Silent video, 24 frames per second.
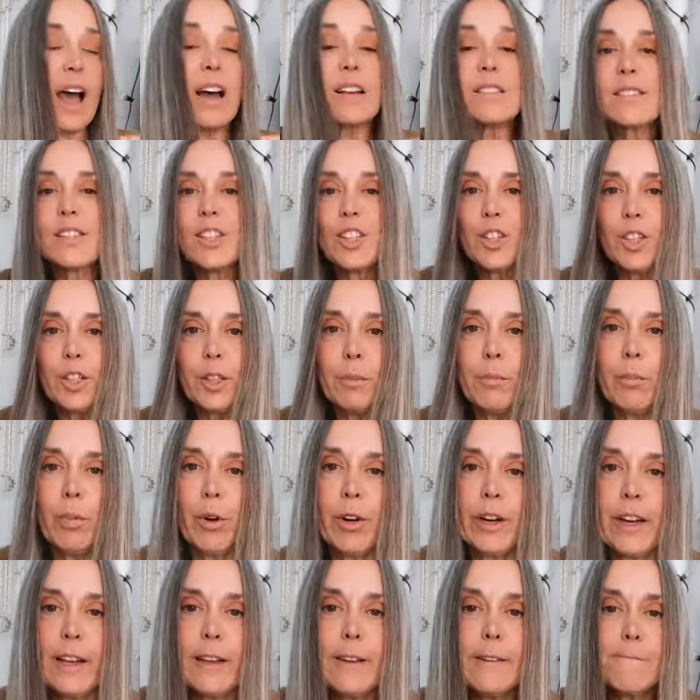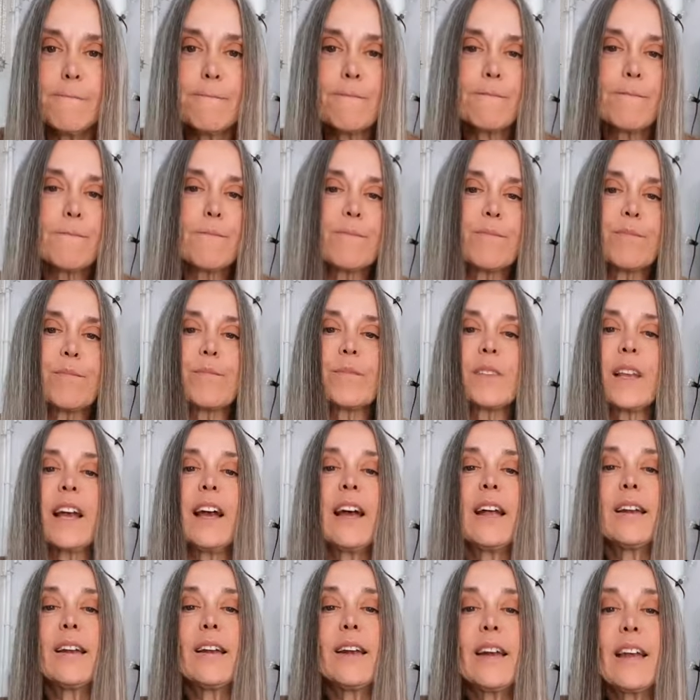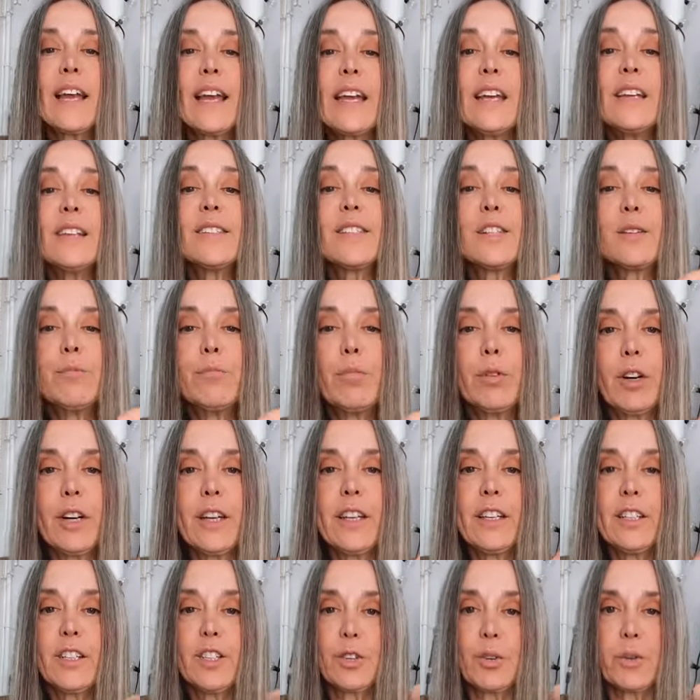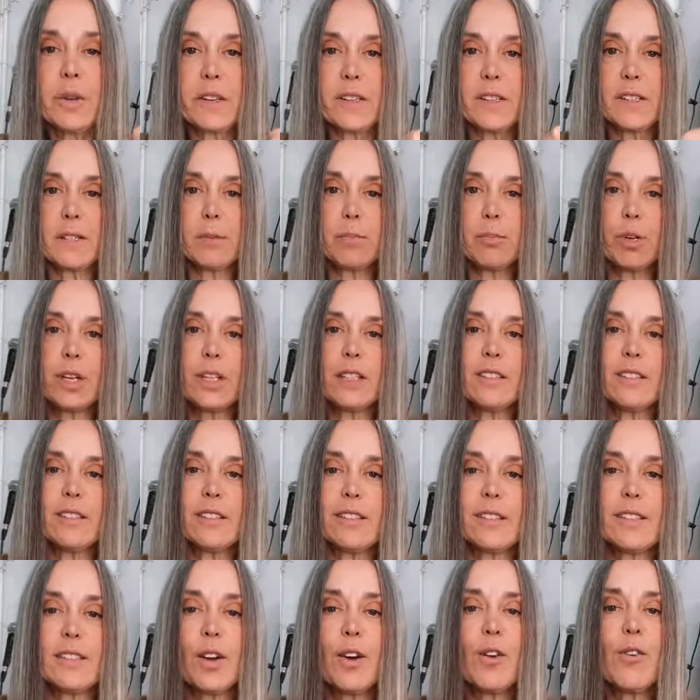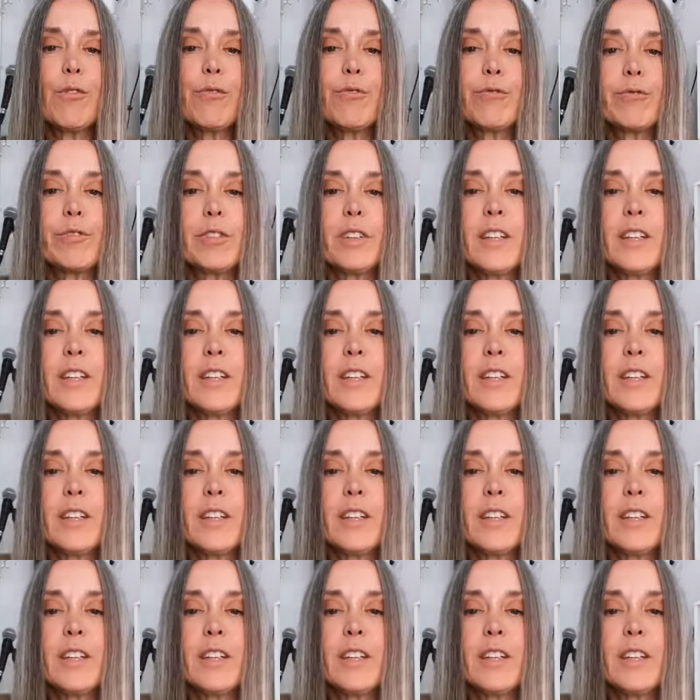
hasn't got a body and needs a body to express itself.